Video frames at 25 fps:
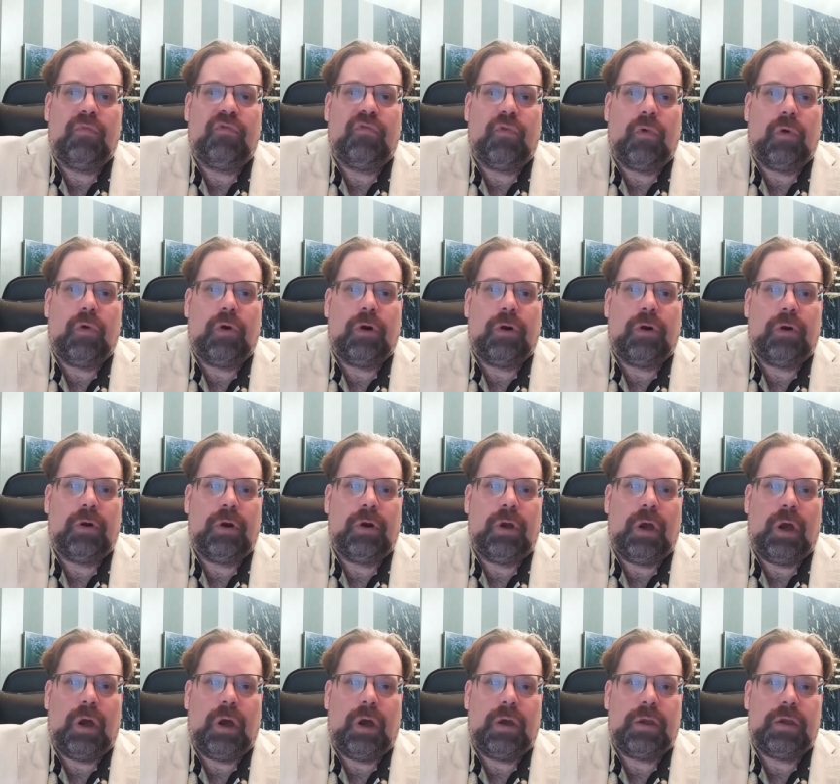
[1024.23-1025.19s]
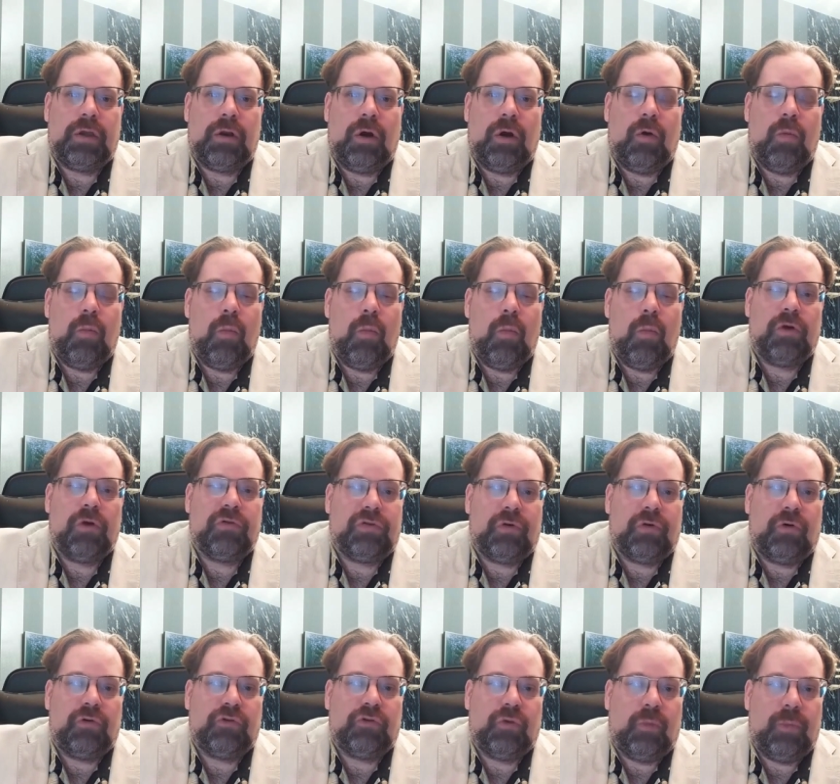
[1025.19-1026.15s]
for you know more
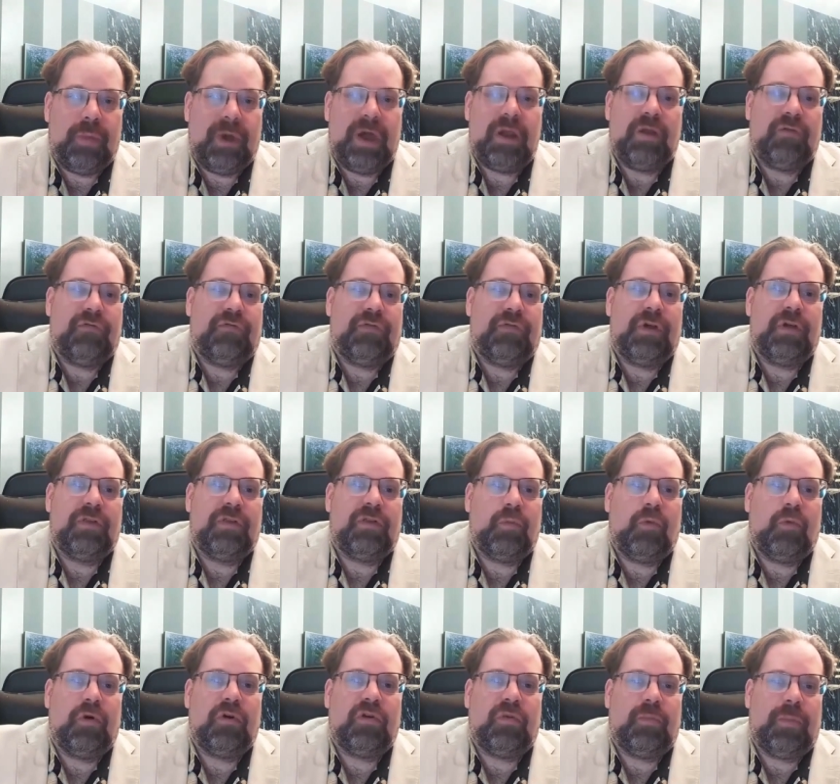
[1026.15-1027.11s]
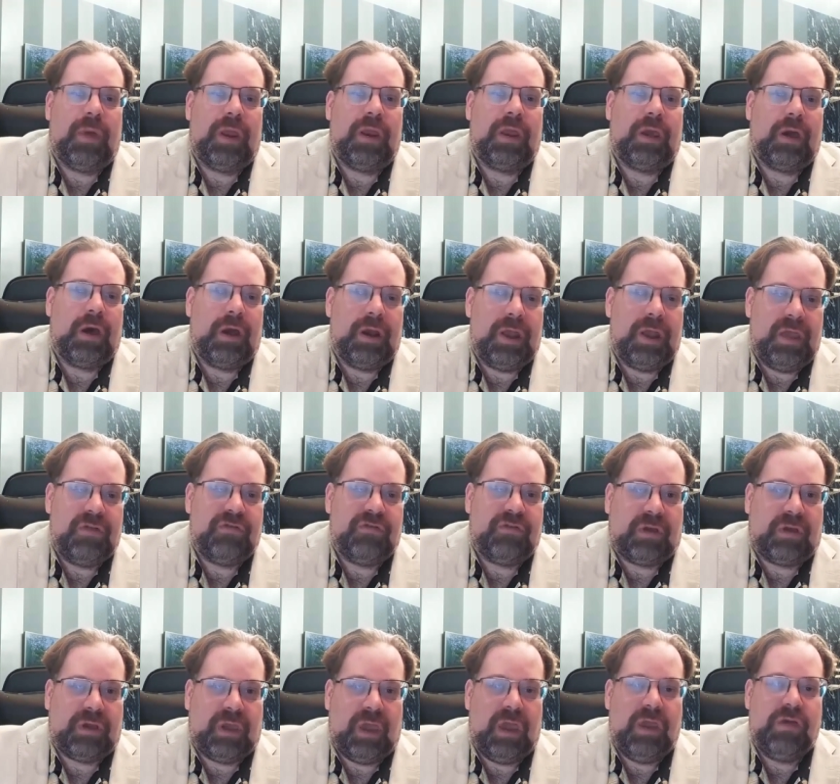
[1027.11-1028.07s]
social benefits, more spending on
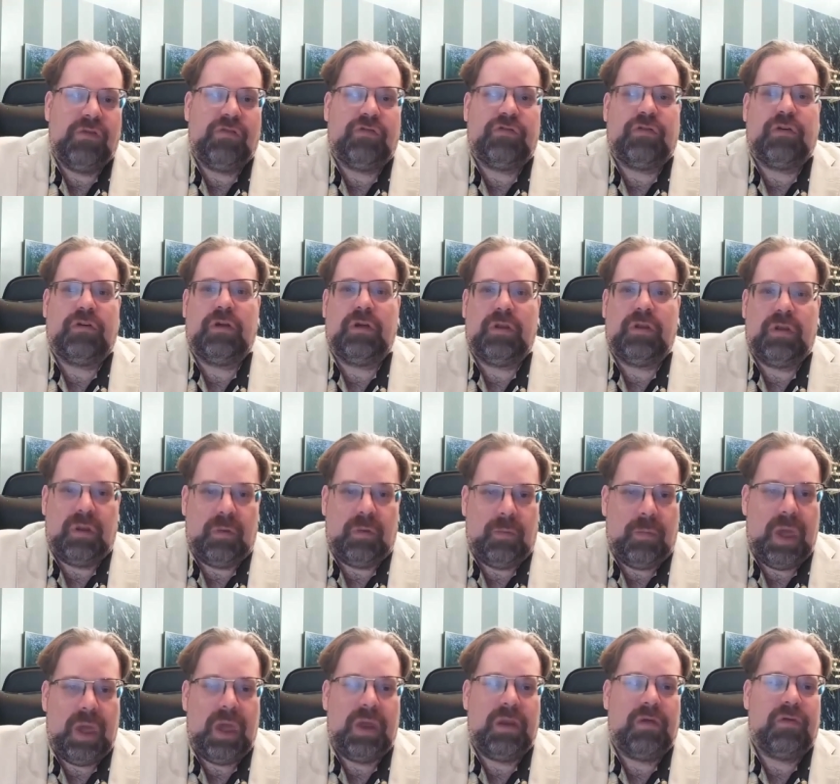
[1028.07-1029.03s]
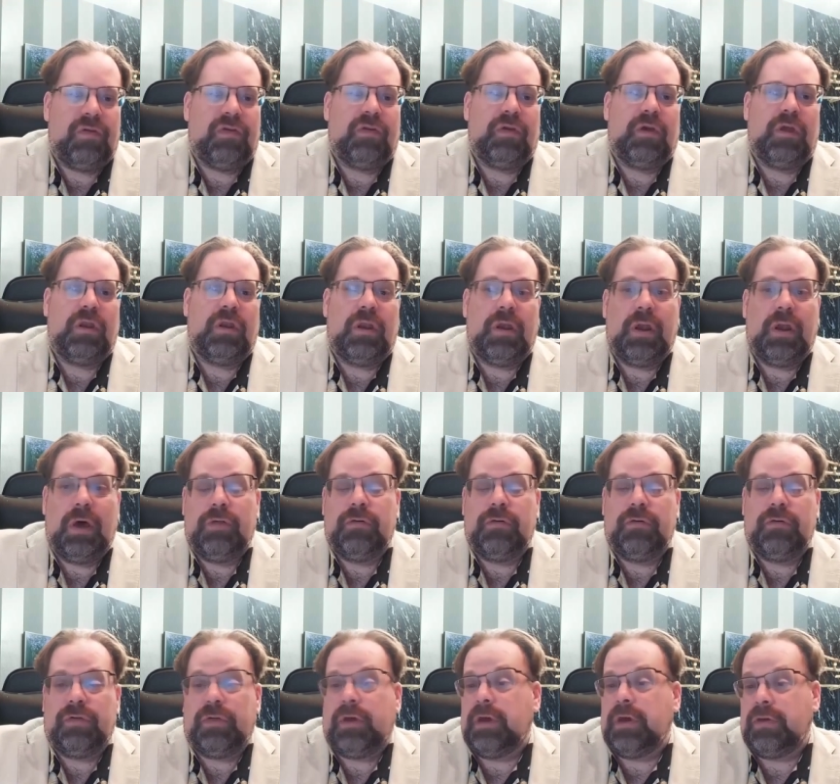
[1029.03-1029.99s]
education and medicine and other
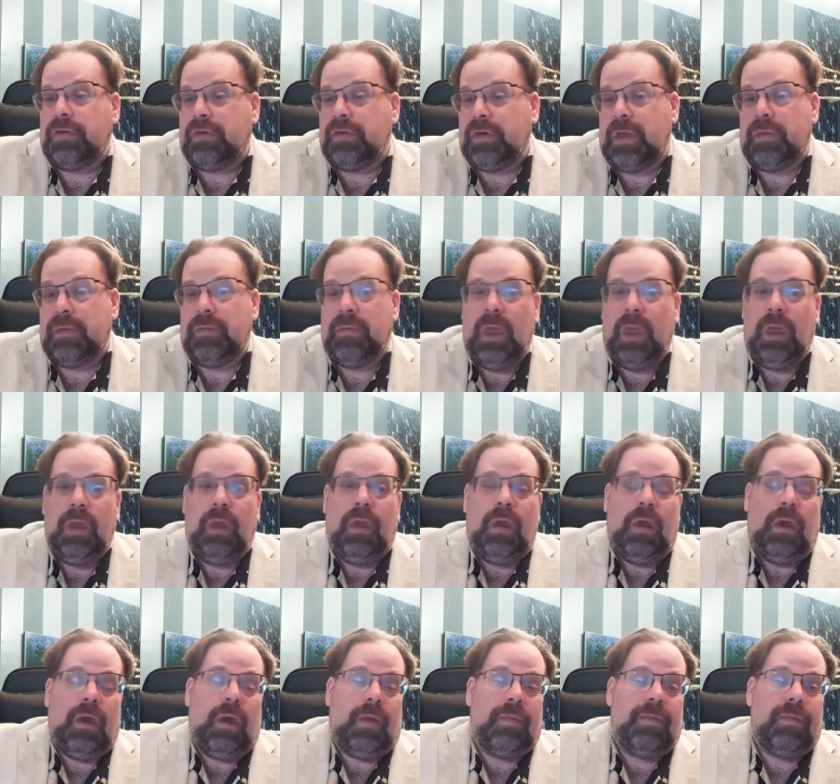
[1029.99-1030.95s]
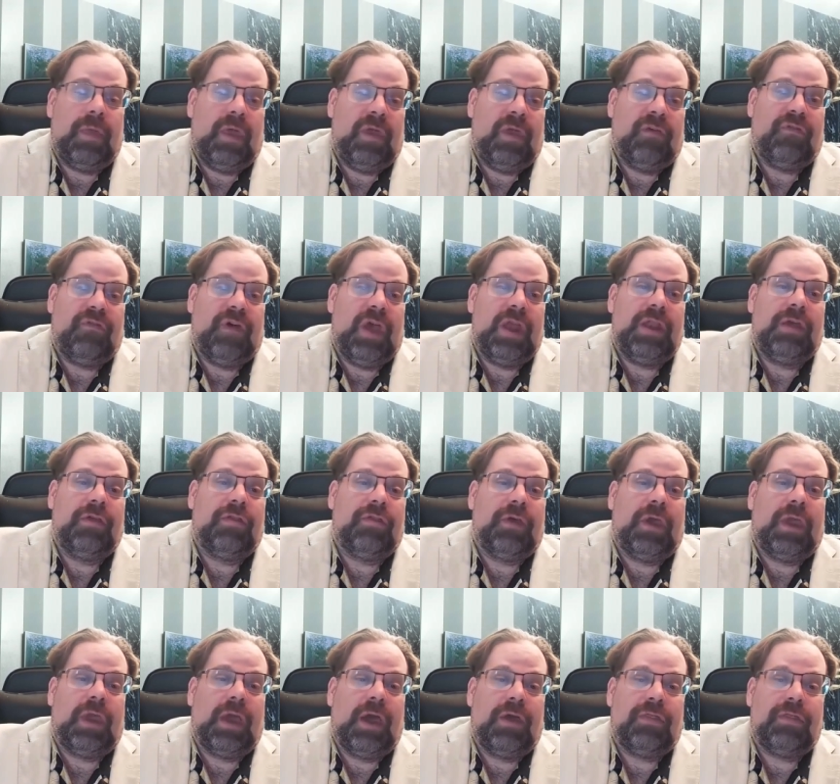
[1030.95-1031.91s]
things, and if
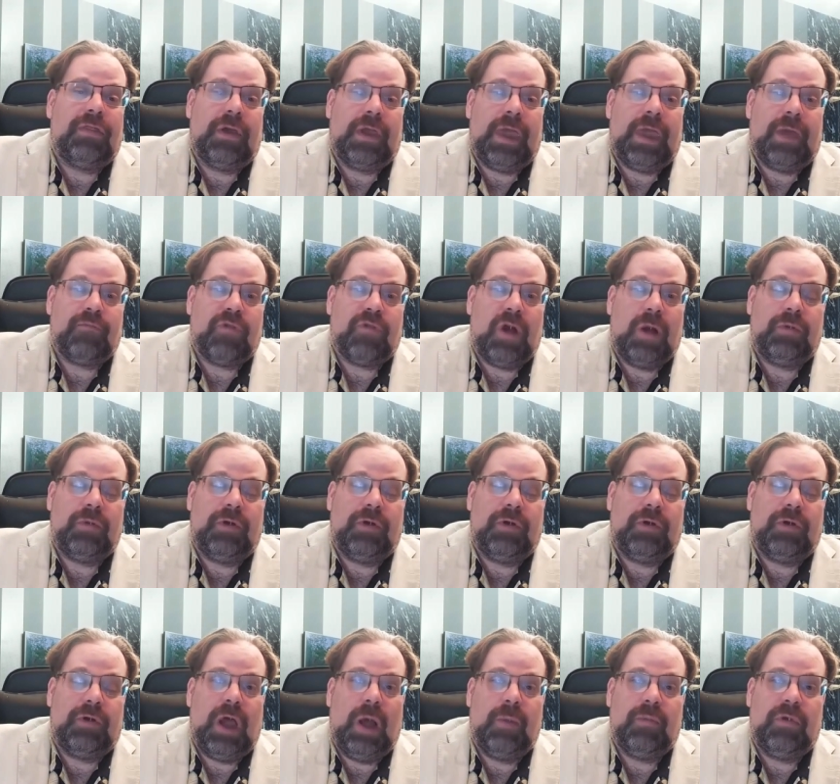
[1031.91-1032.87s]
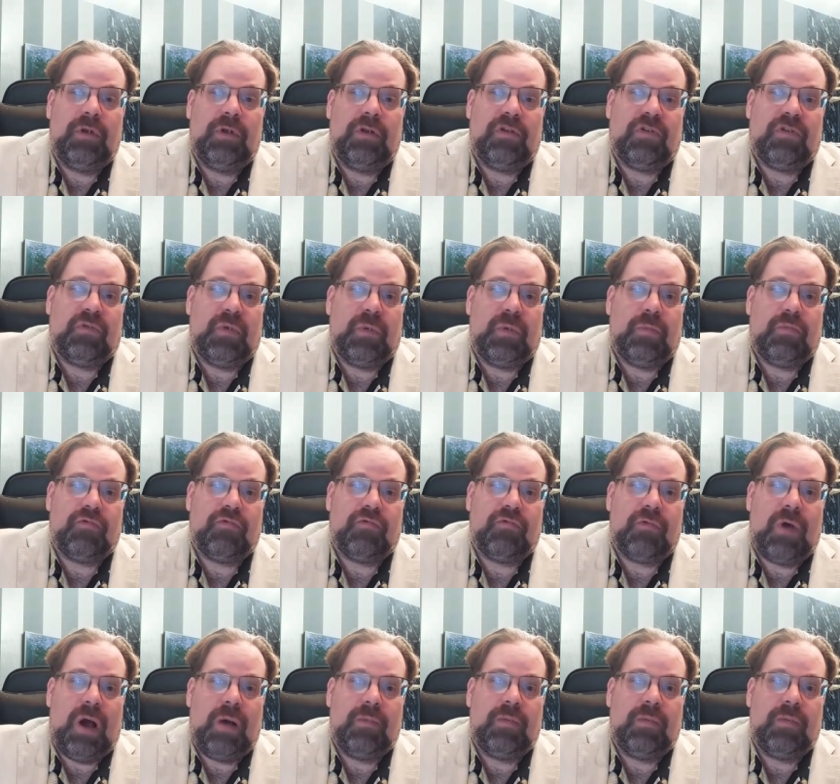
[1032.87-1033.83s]
anything, I think probably the communists would
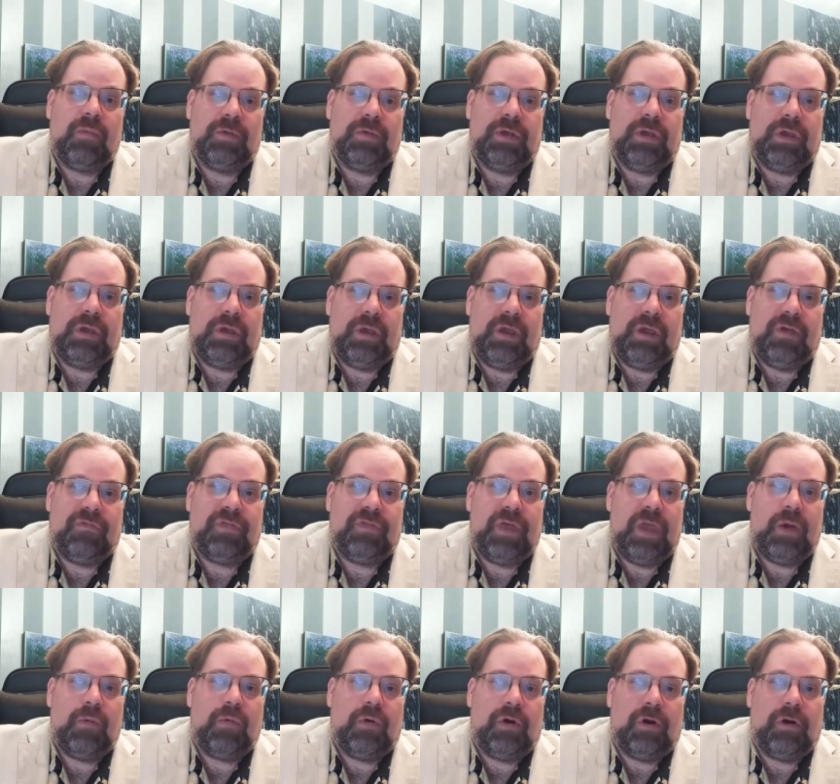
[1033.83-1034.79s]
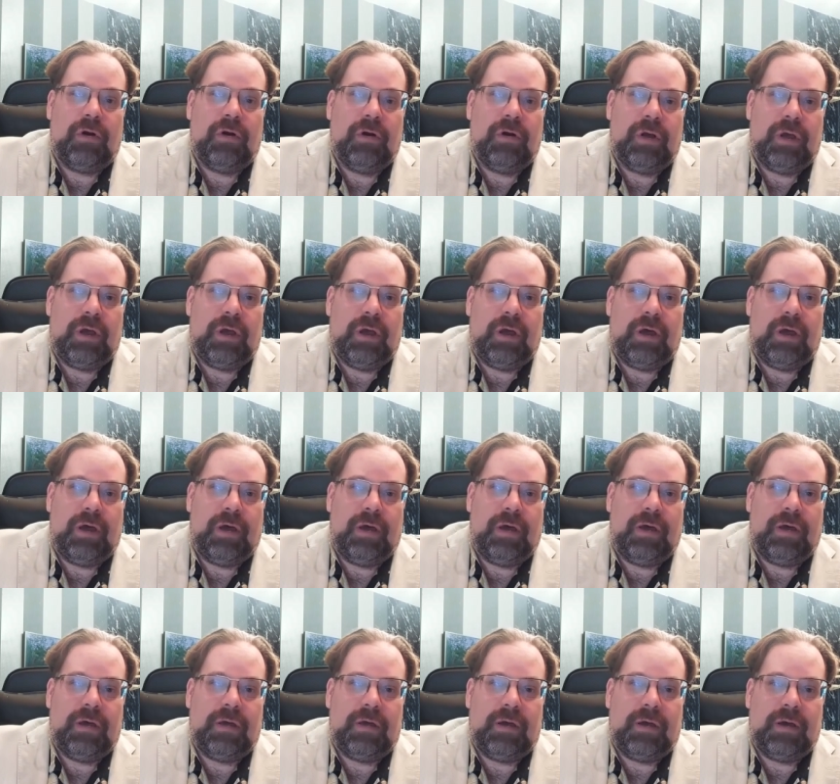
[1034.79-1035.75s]
probably, if they were
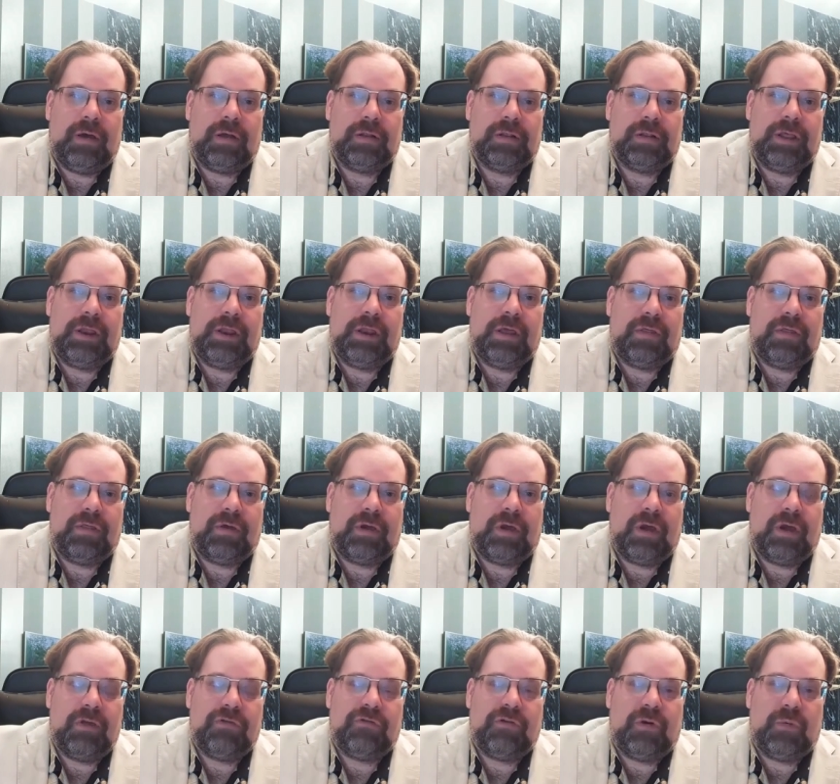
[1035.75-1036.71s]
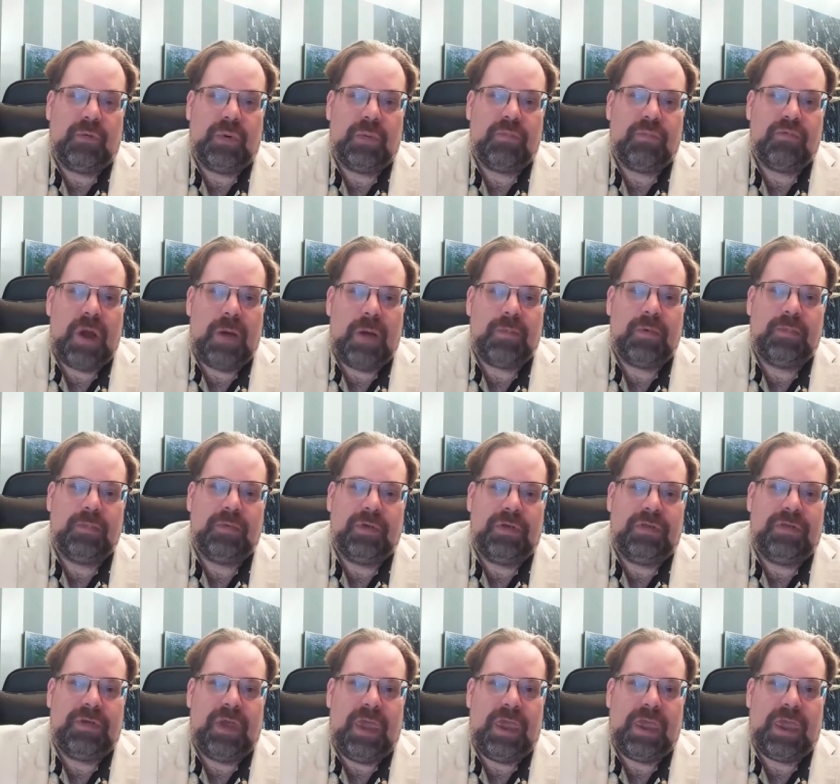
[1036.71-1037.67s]
uh, uh, leading the country, would
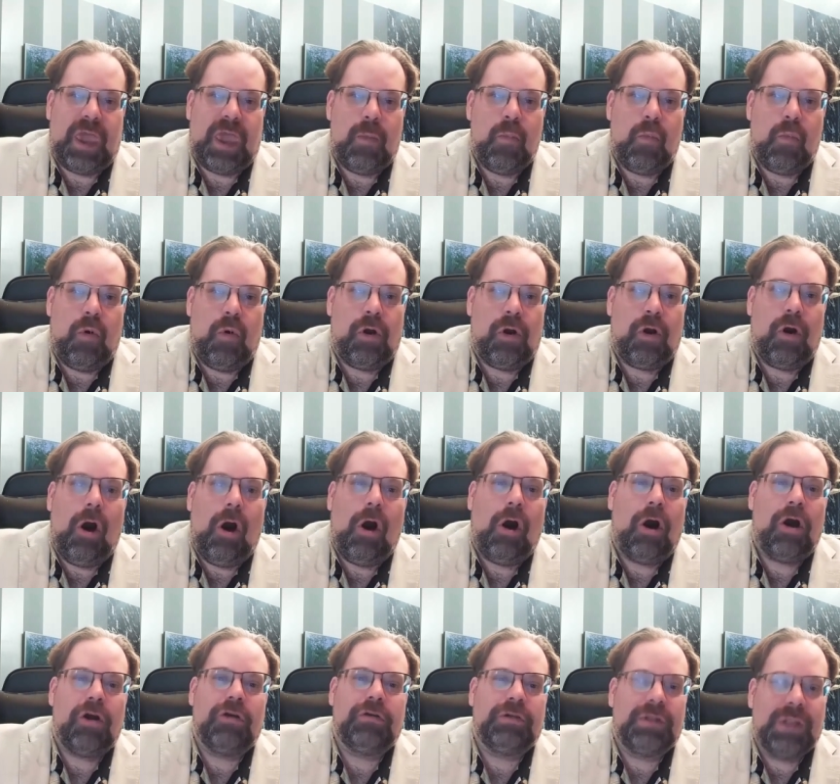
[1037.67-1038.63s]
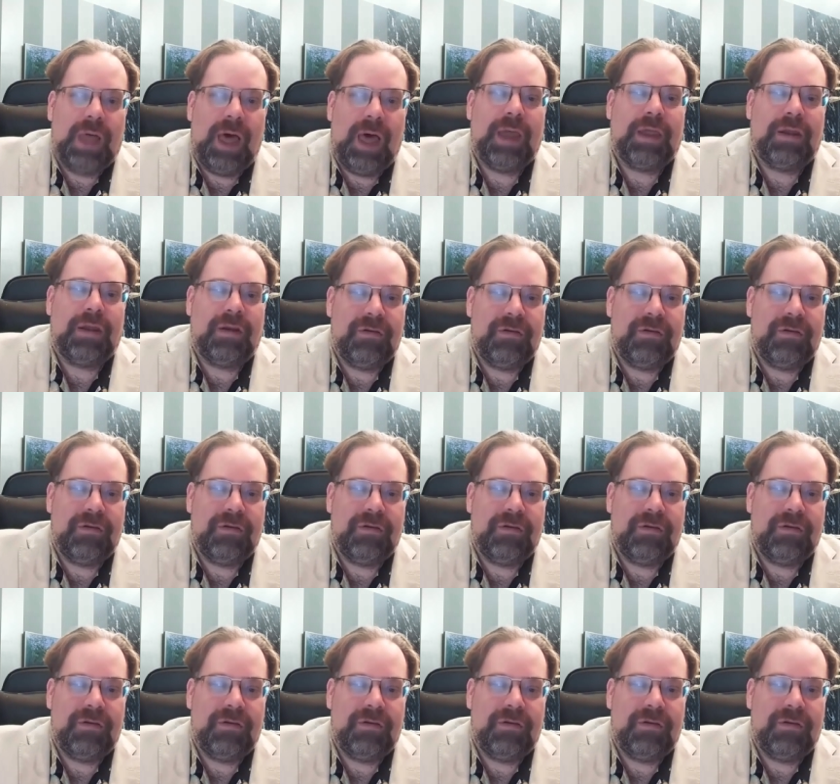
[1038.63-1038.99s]
probably take a more hardline